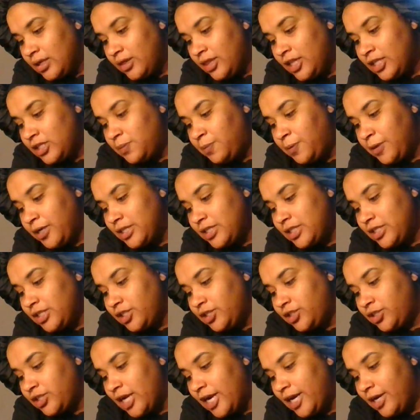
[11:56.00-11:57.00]
This person
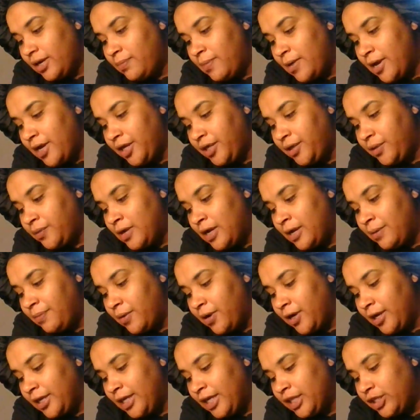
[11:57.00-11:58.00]
is trying to butter you up
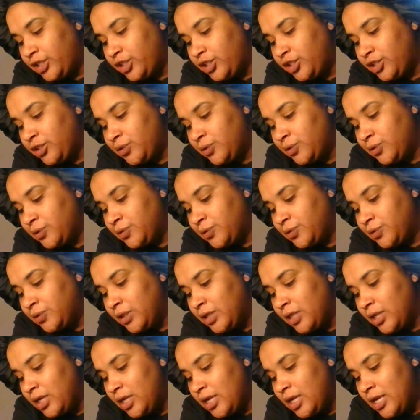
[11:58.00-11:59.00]
or get
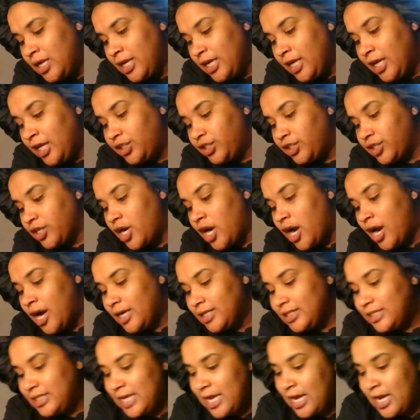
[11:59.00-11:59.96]
your guards